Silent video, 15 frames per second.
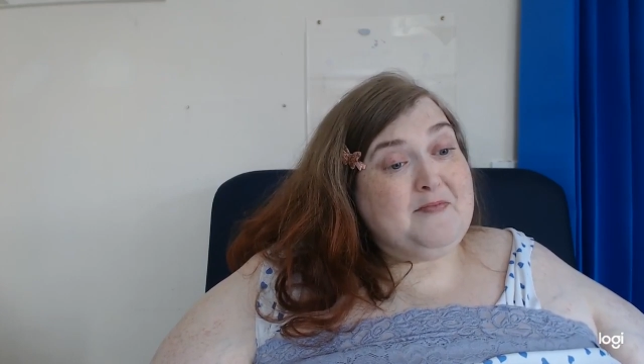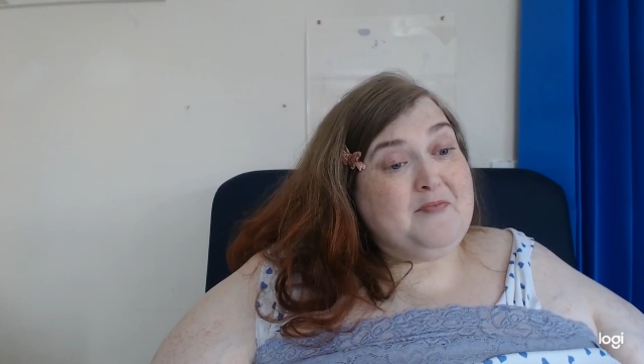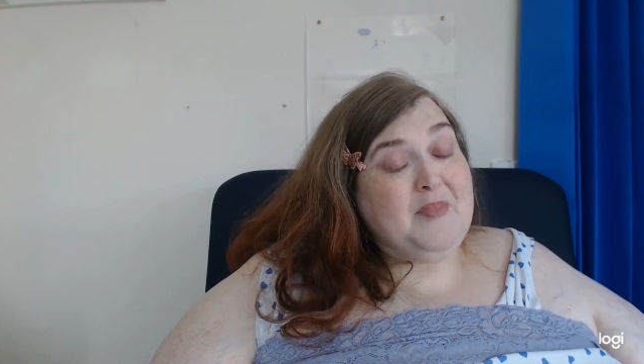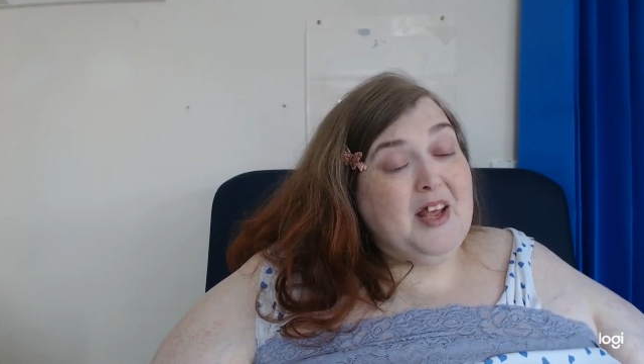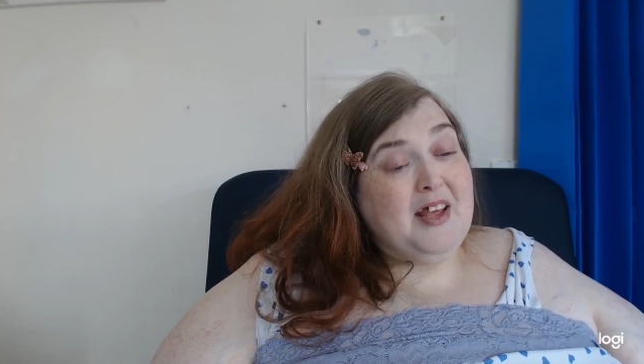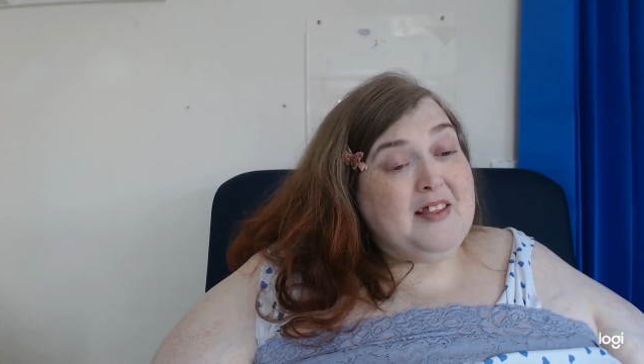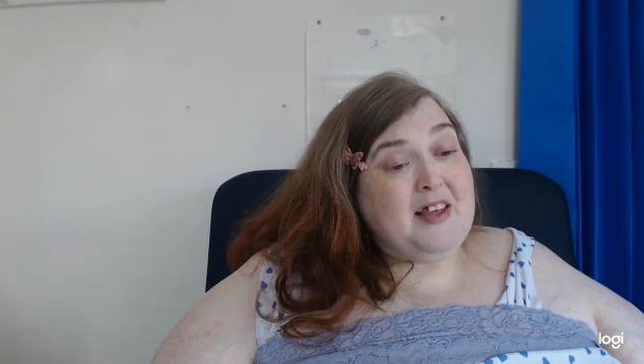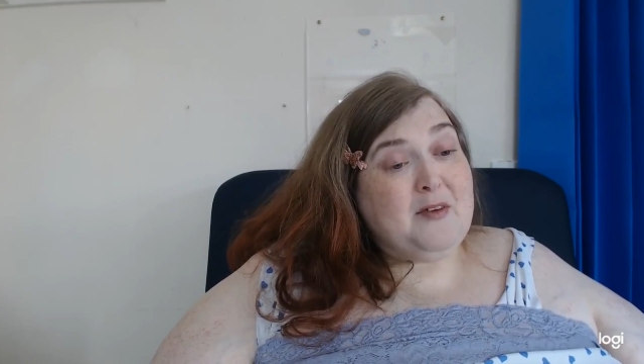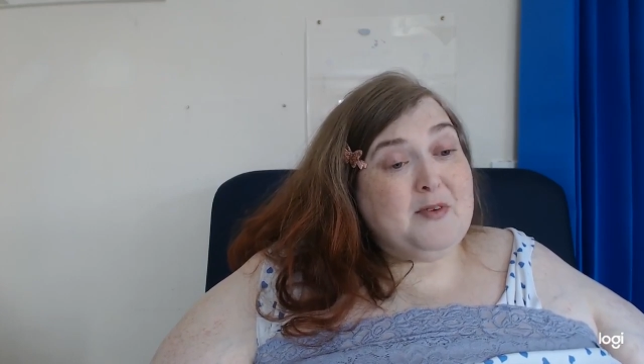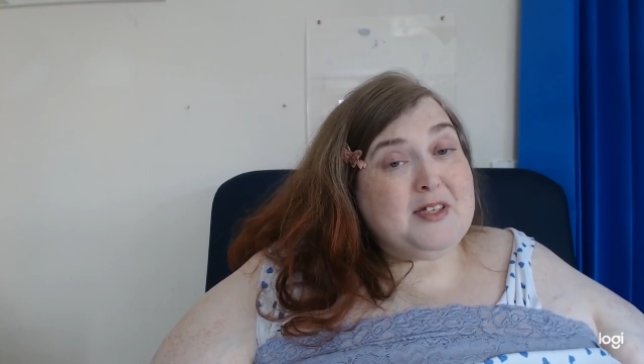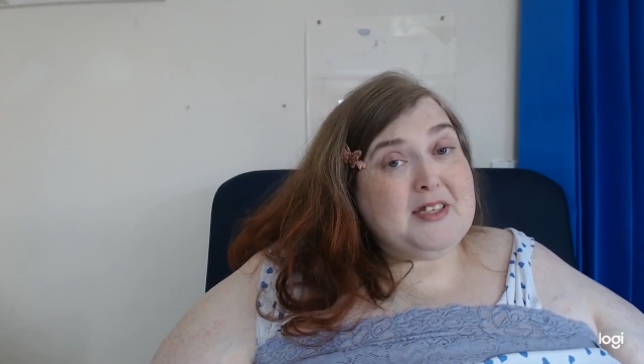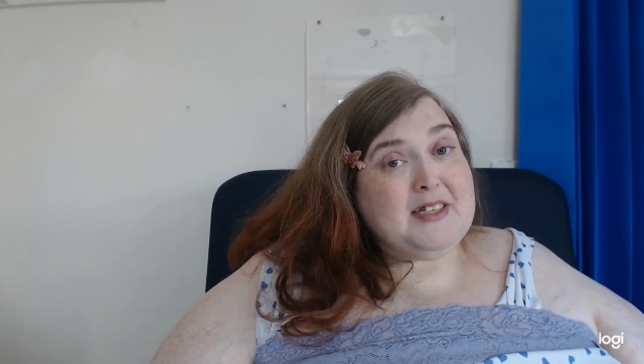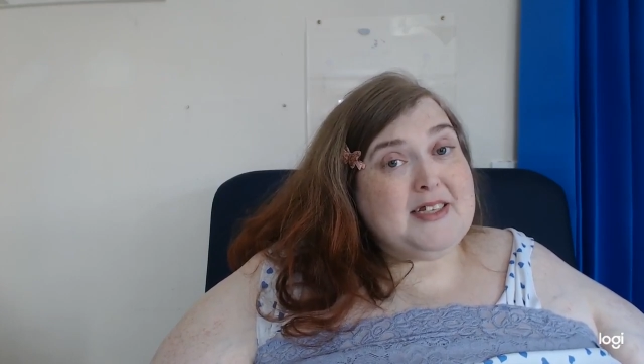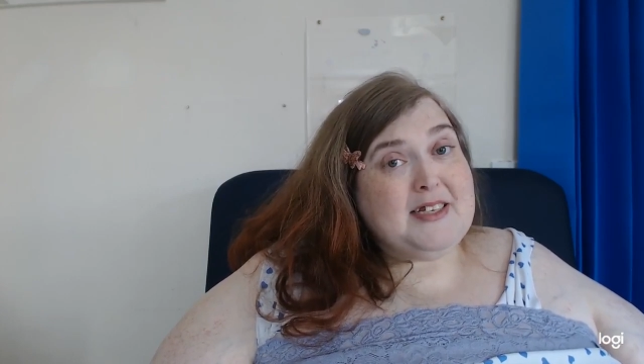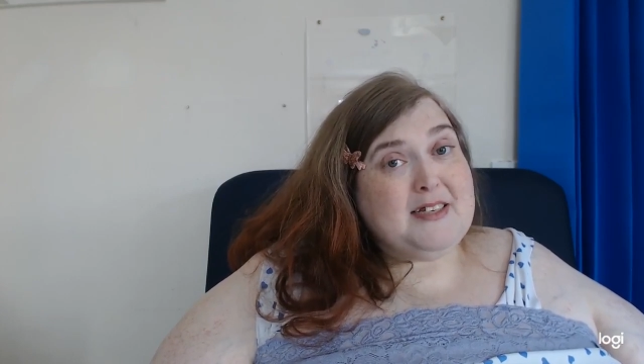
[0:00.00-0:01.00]
There was
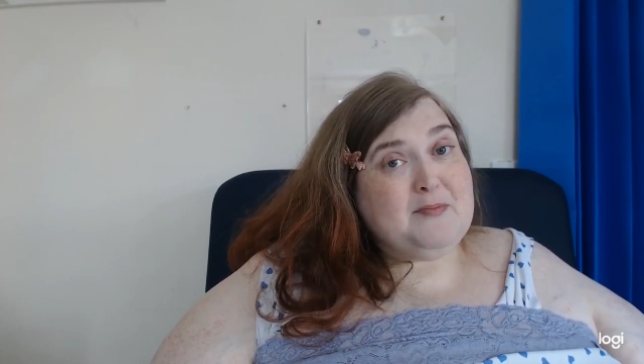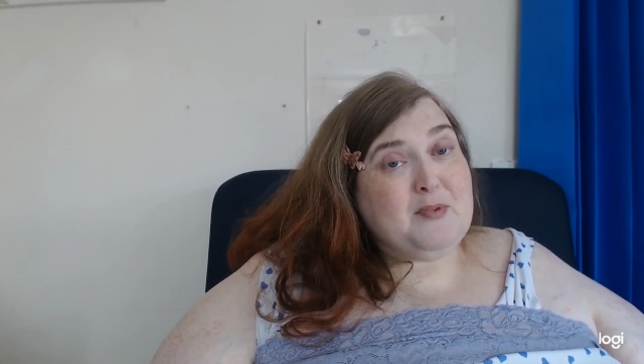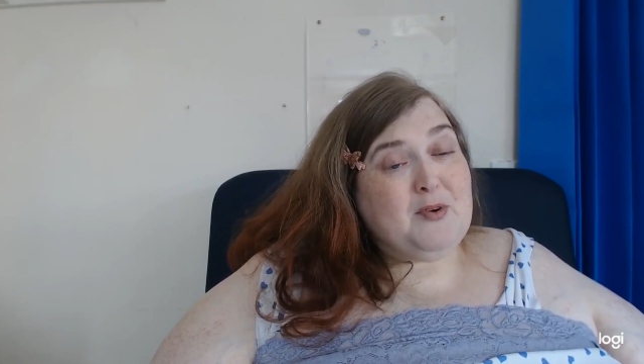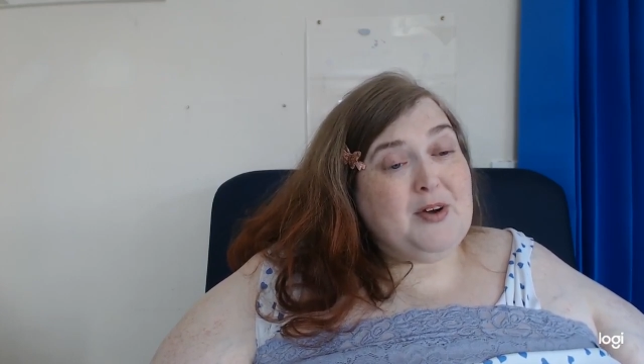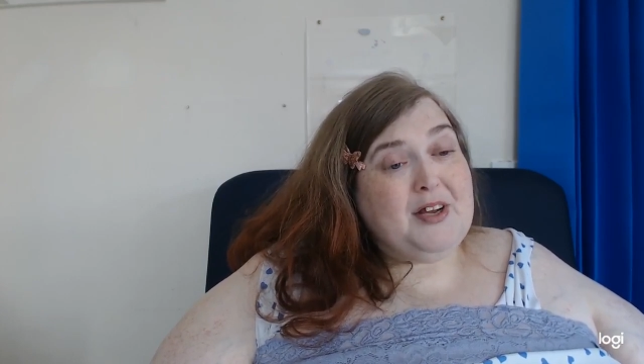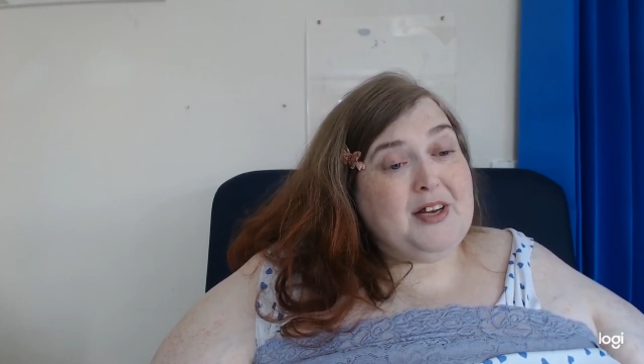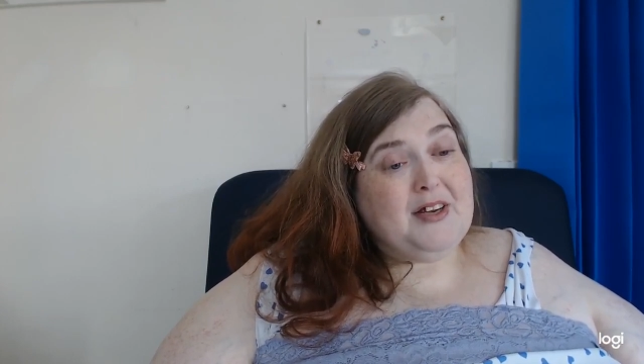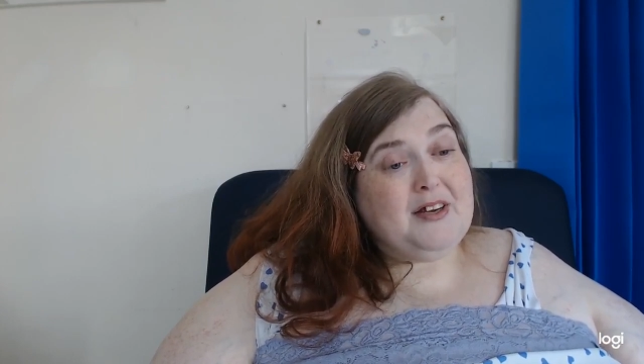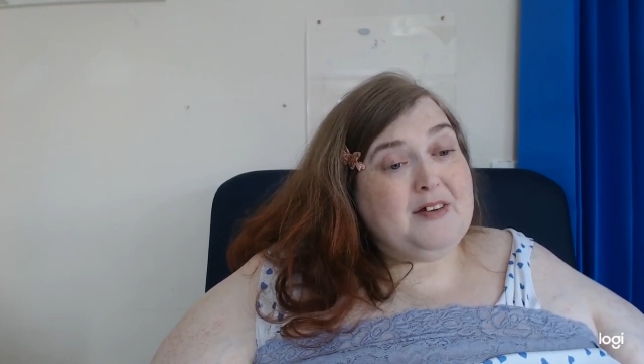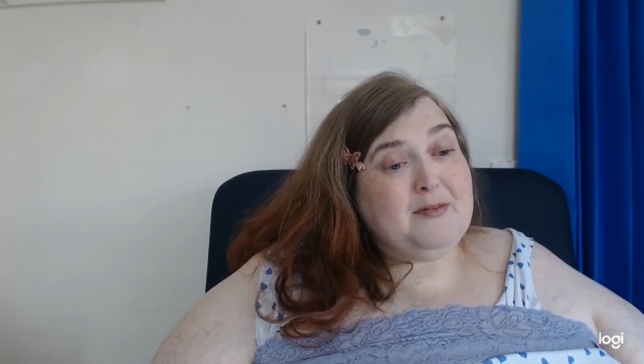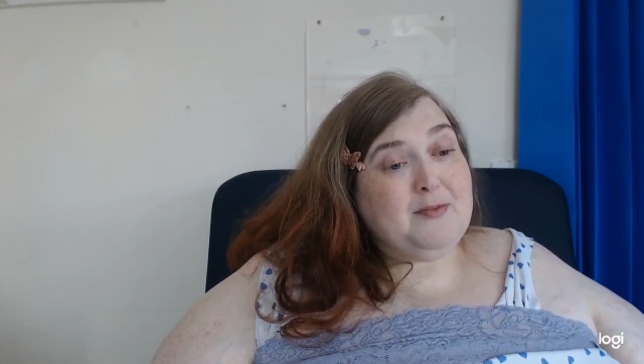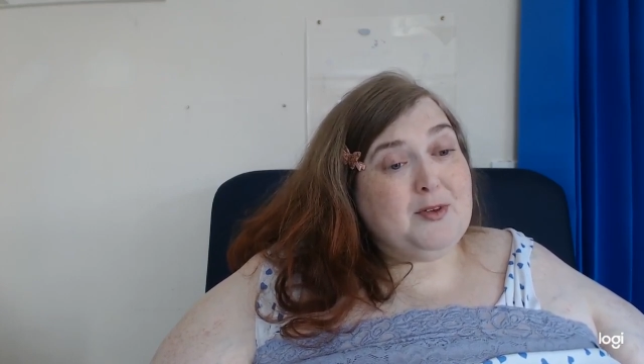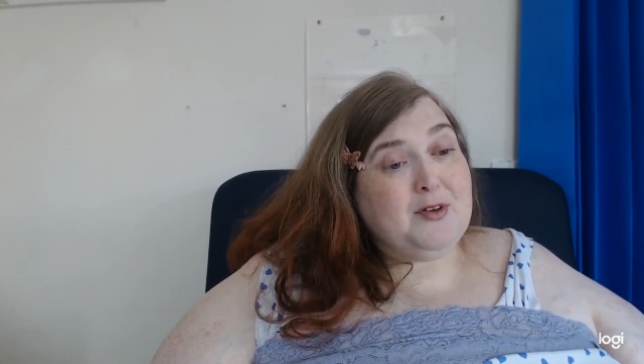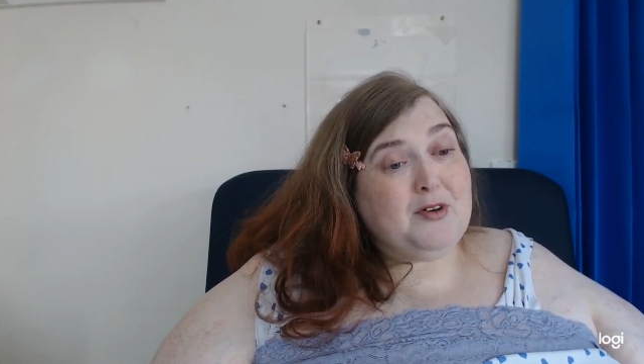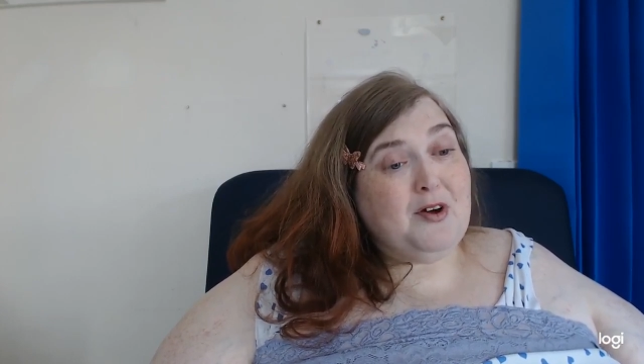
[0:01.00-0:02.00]
a point at
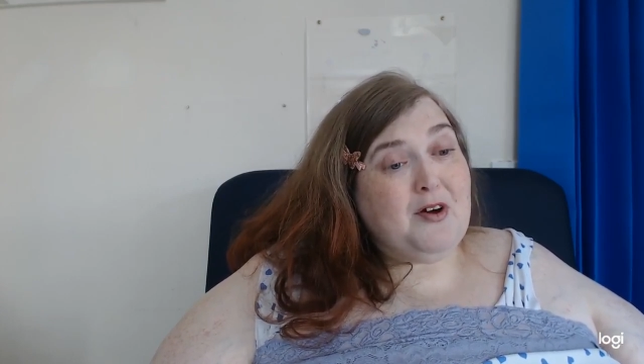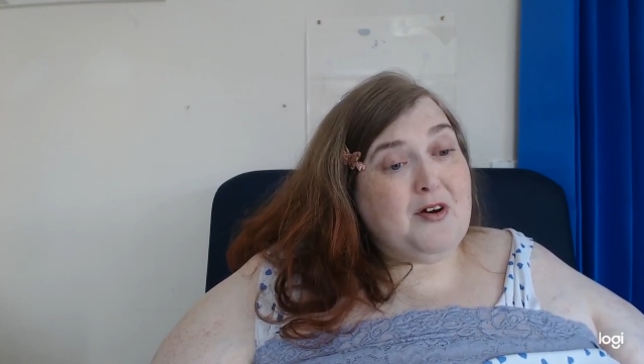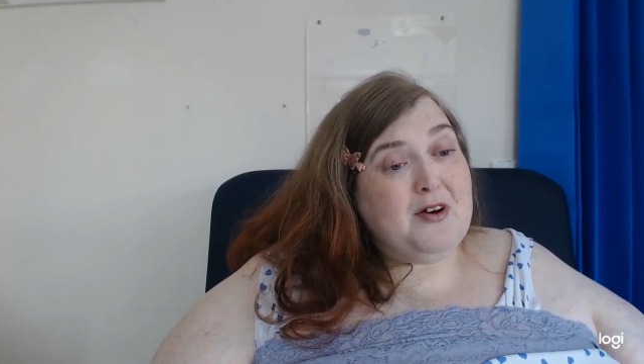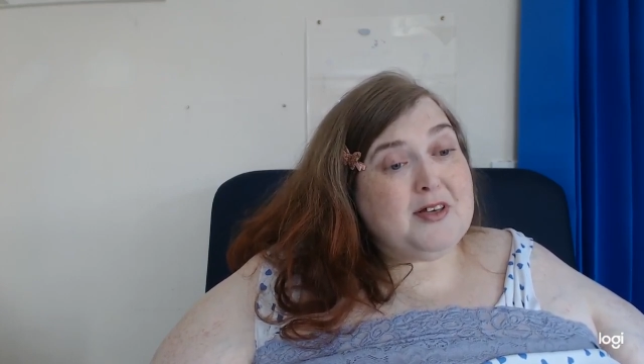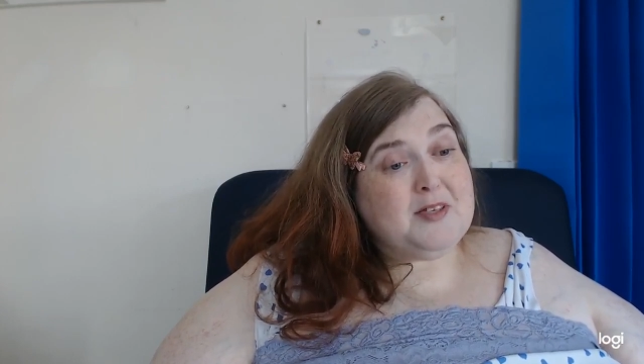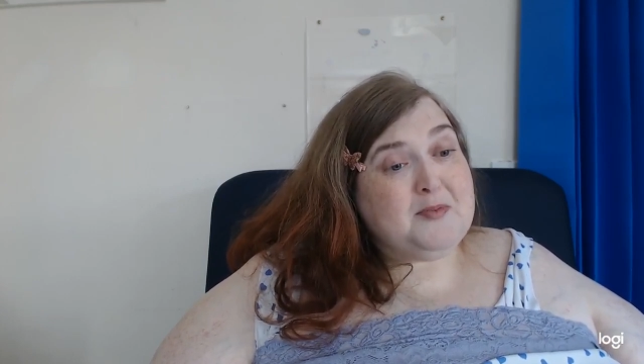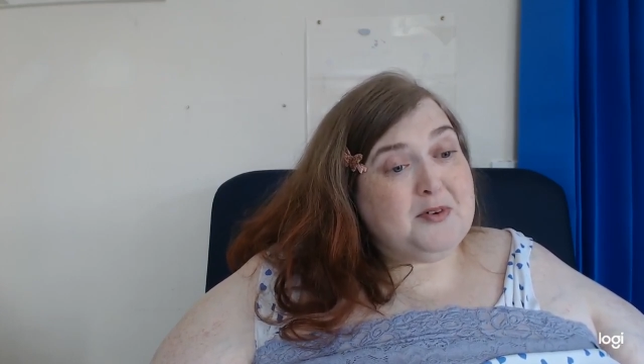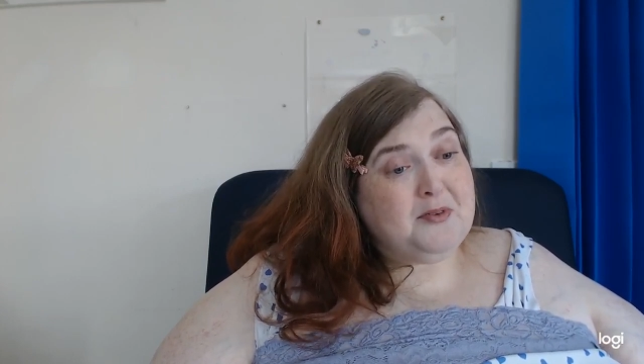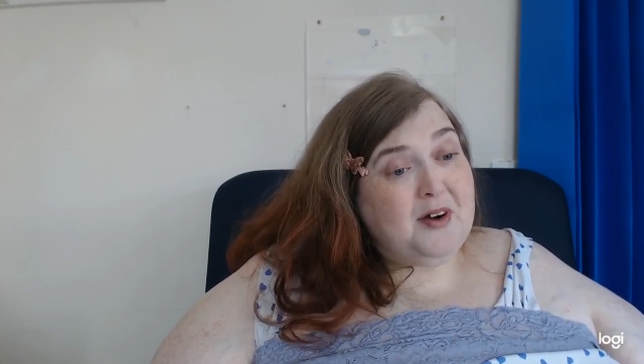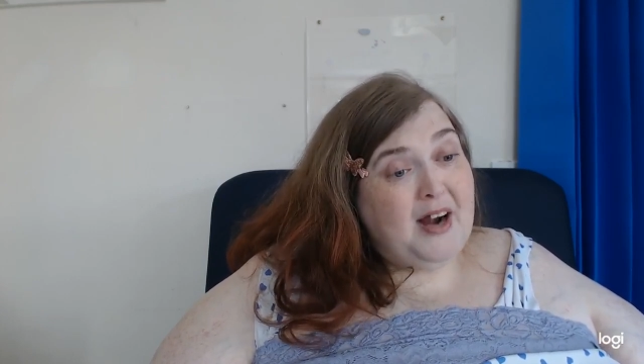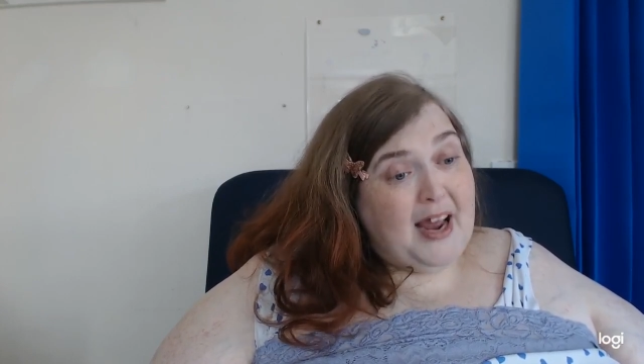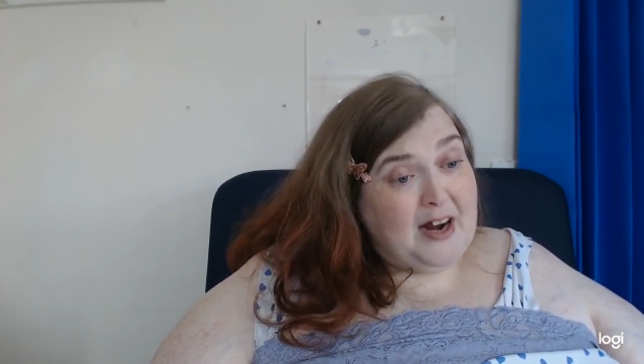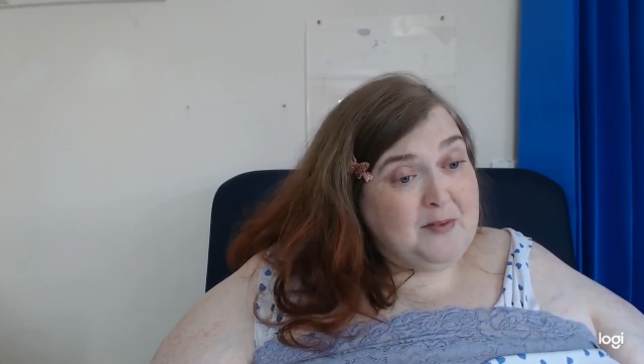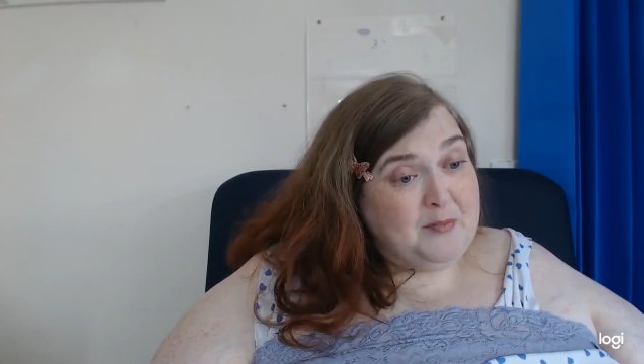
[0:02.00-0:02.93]
Wollongong Hospital where I had a